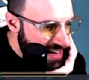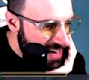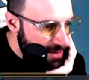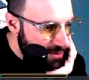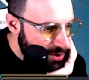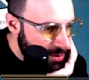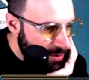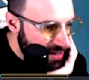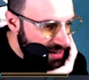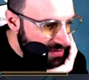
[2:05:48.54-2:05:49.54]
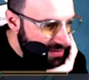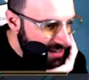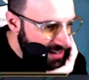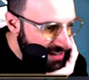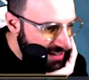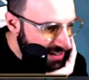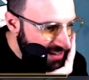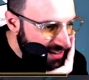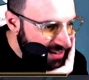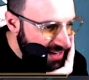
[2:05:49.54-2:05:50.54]
I never go A F K
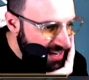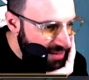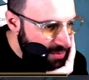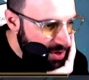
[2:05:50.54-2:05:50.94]
and